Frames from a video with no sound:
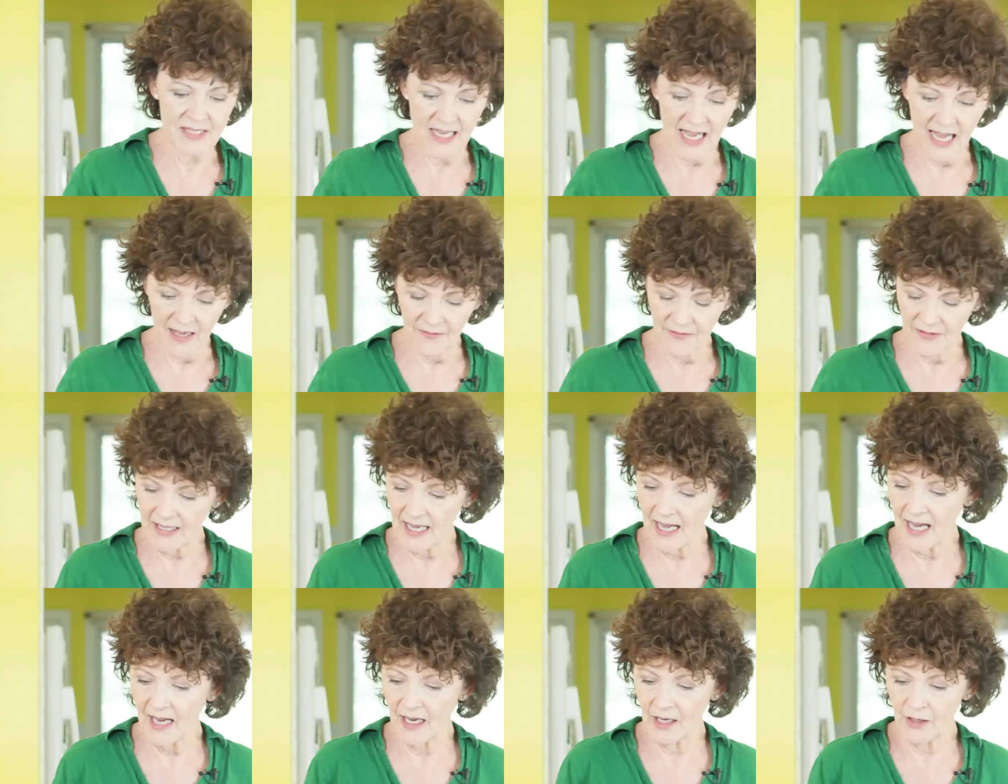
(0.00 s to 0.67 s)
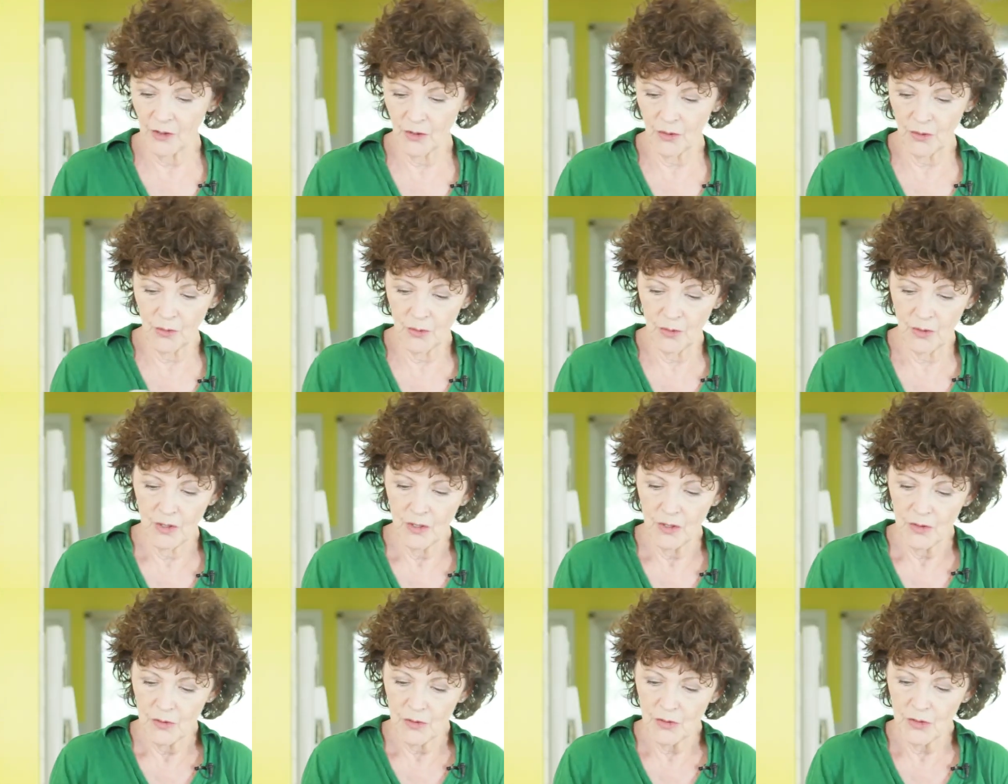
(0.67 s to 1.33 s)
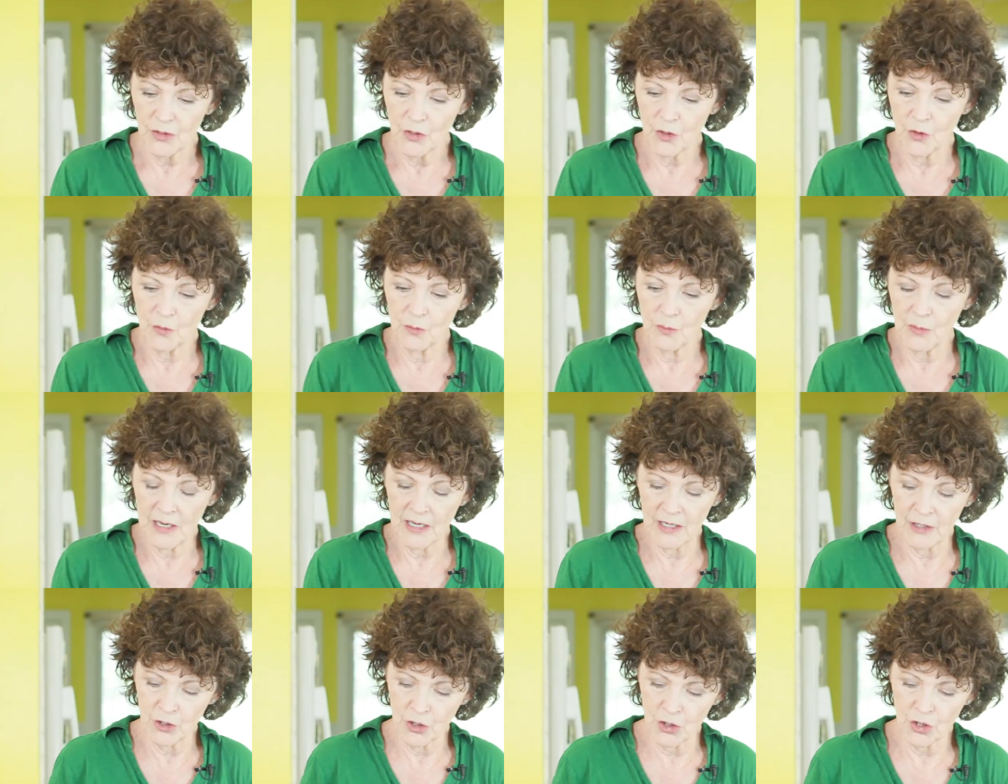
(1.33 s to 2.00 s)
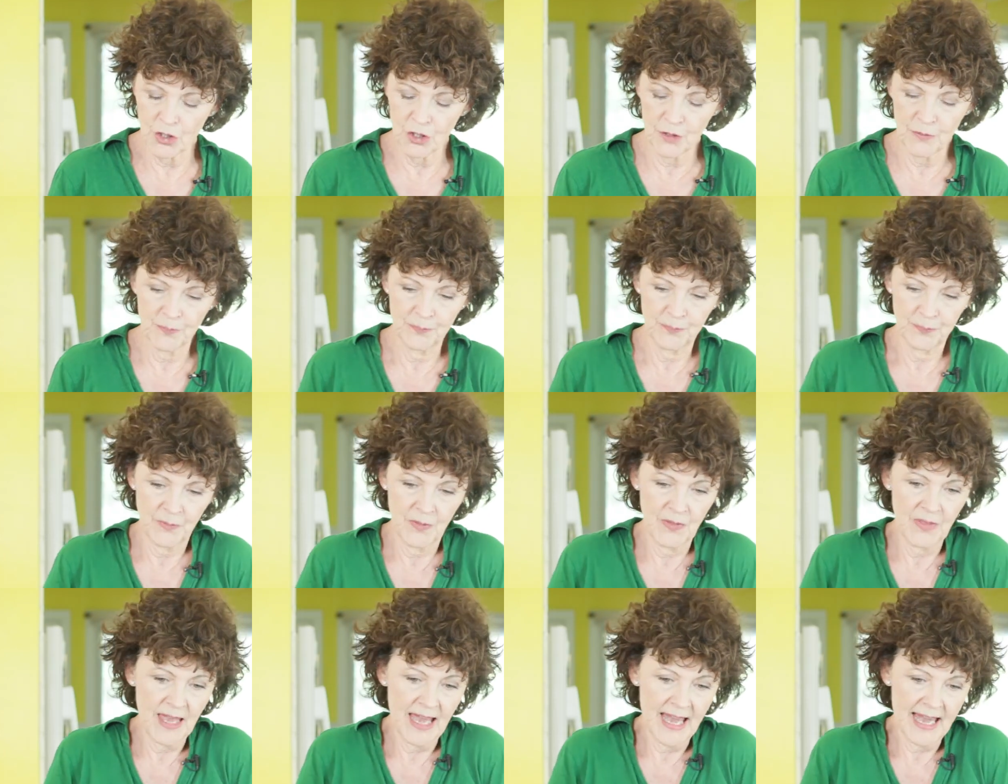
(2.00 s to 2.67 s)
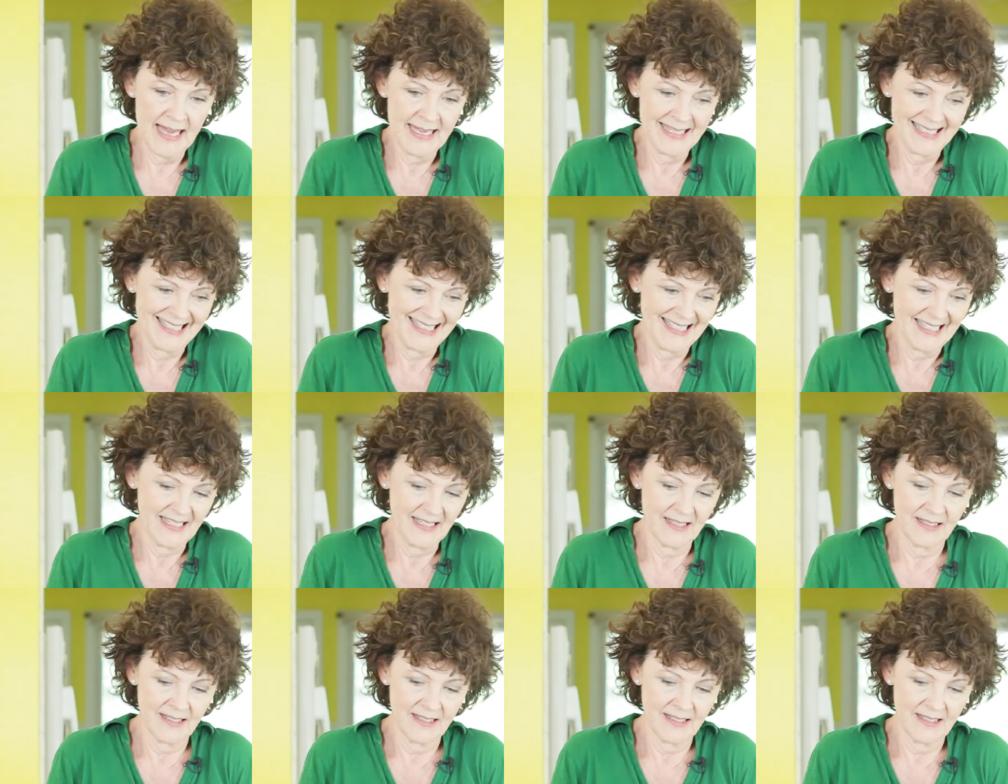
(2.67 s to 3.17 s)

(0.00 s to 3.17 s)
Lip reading: avocado so much that